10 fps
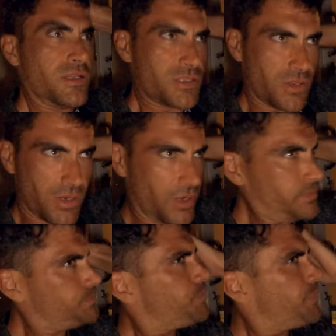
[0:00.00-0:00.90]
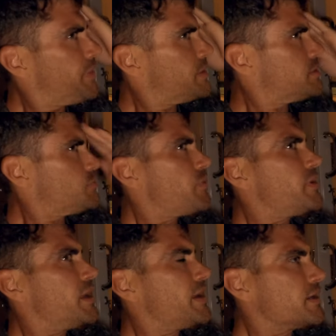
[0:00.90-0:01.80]
So, you know,
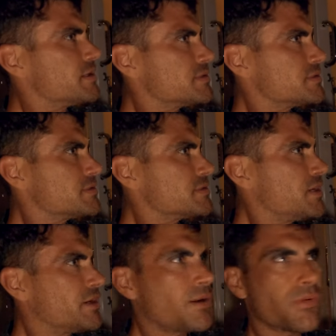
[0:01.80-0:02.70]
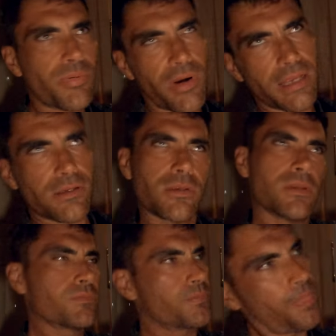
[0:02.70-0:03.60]
probably like, you know, double the price
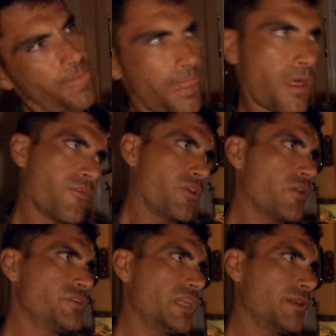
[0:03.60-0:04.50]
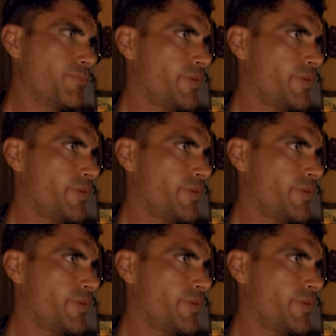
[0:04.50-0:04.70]
of a Gojek.